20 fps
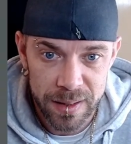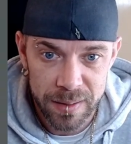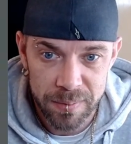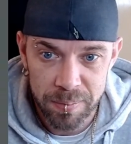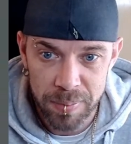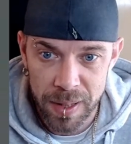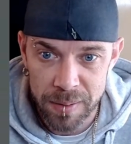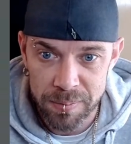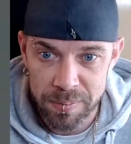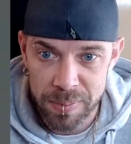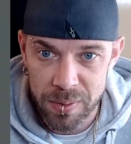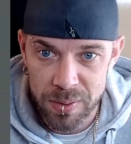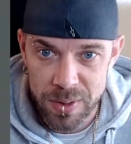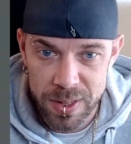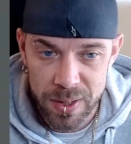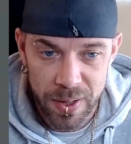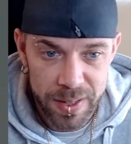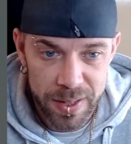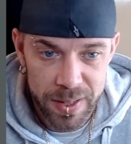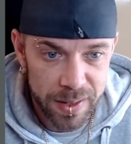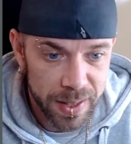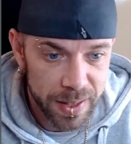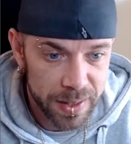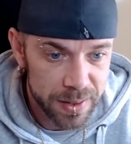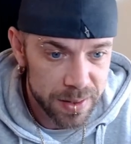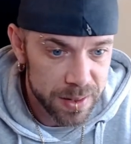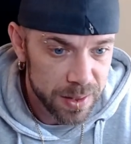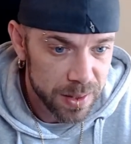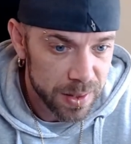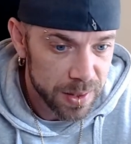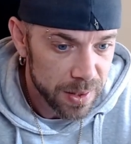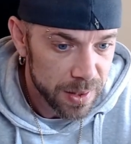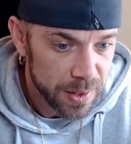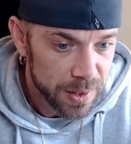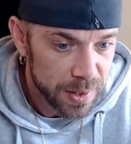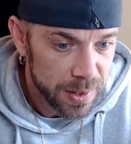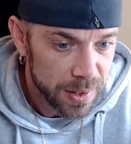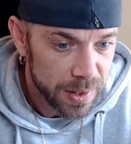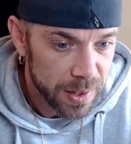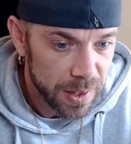Blood Bowl side of things.
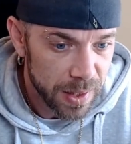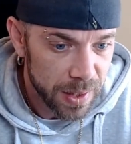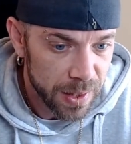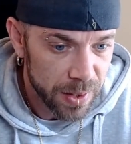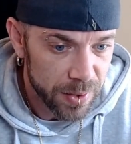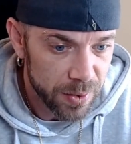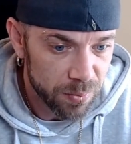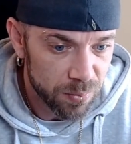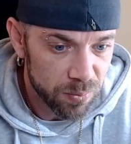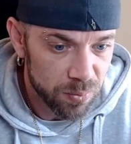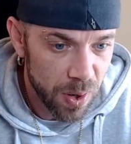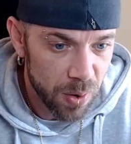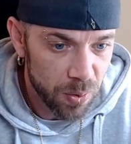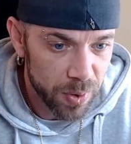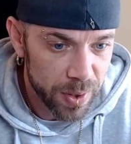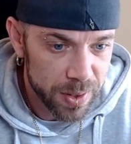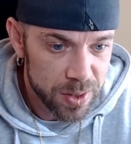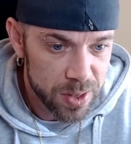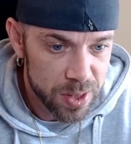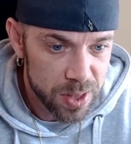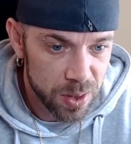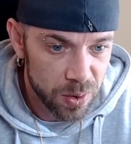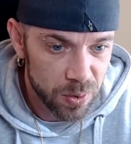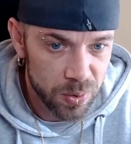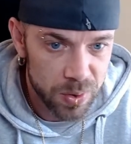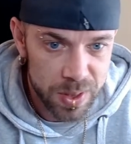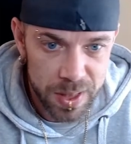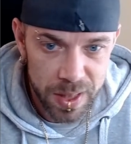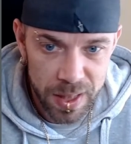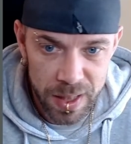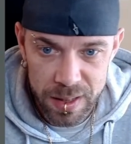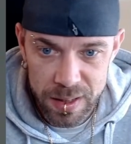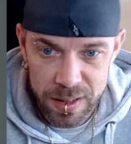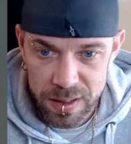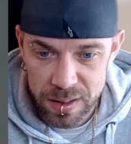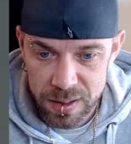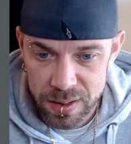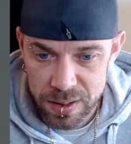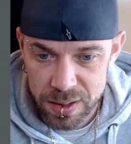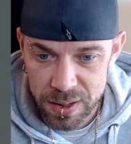The Rolling Slaughter,
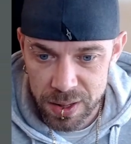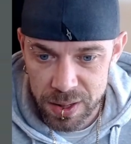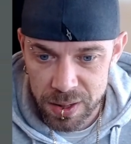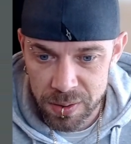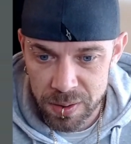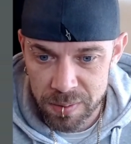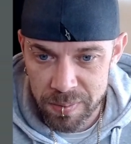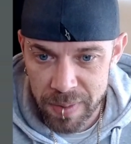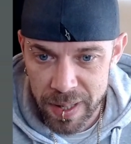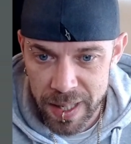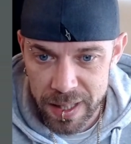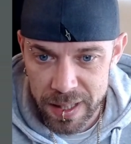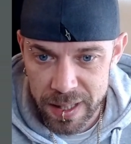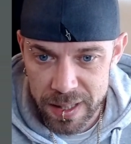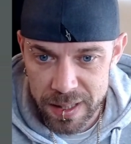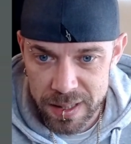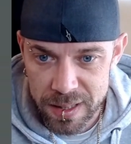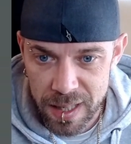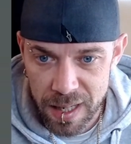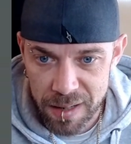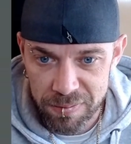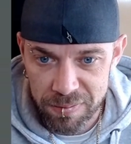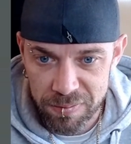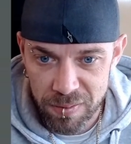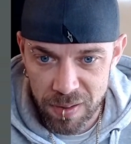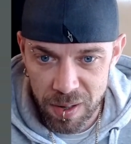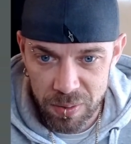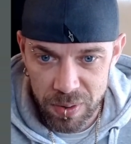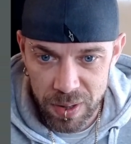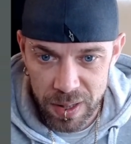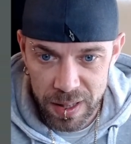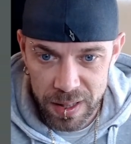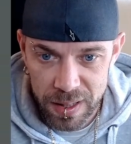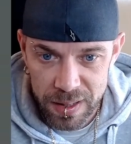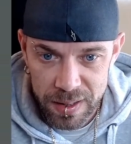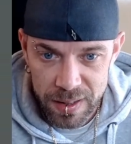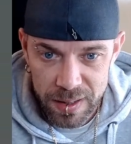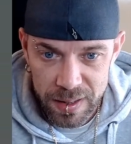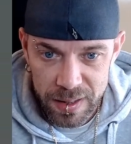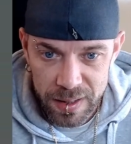to you and me, a death roller.
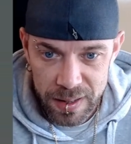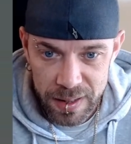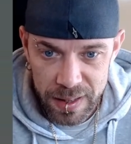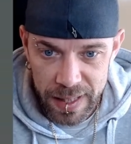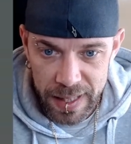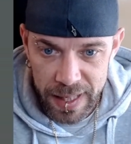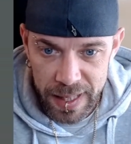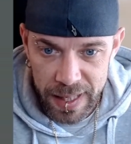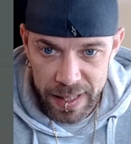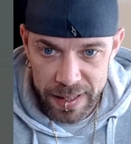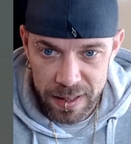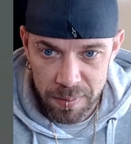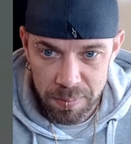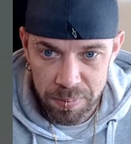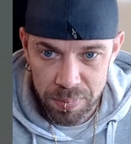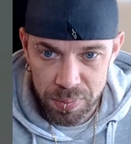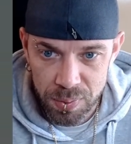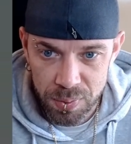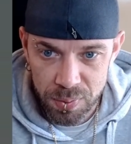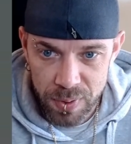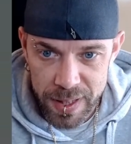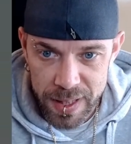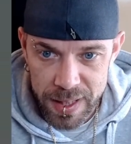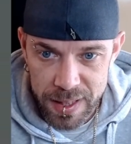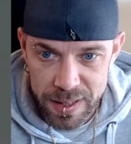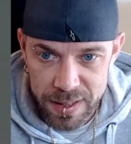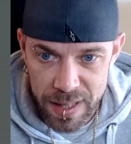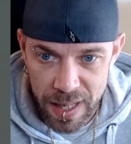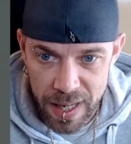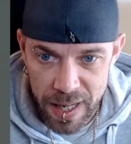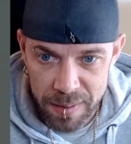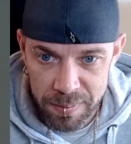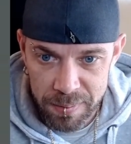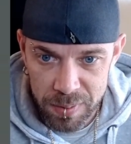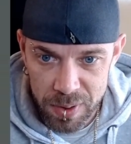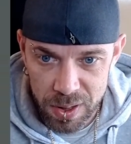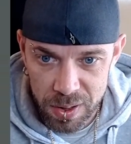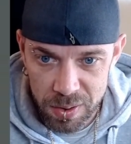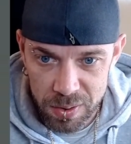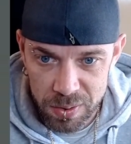And a pretty damn
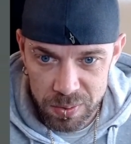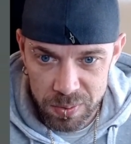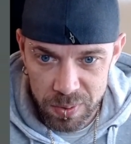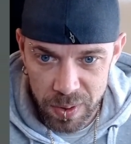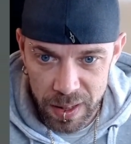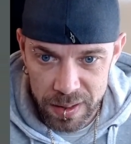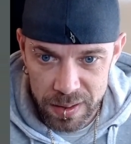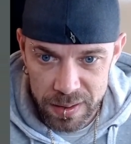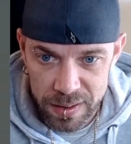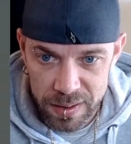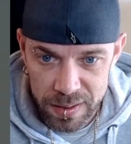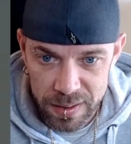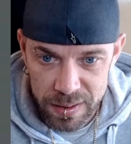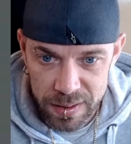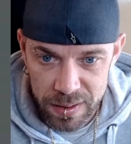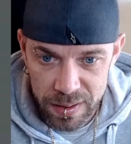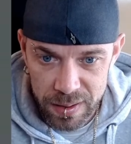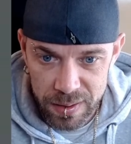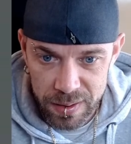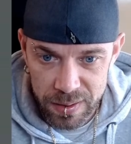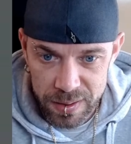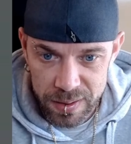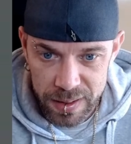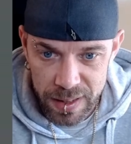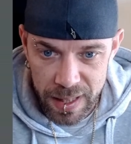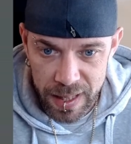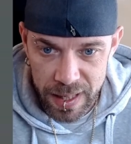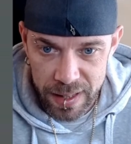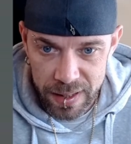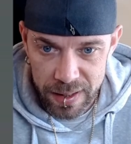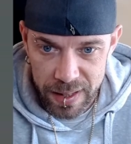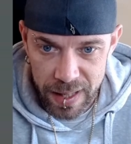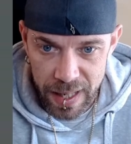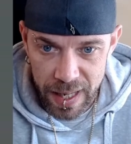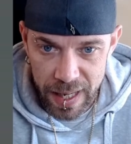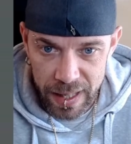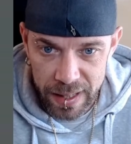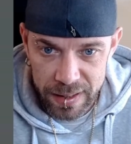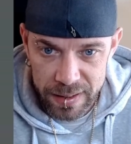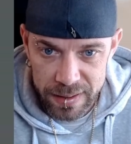cool one. Look at
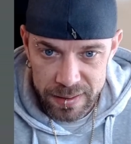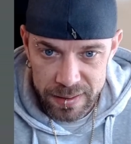that.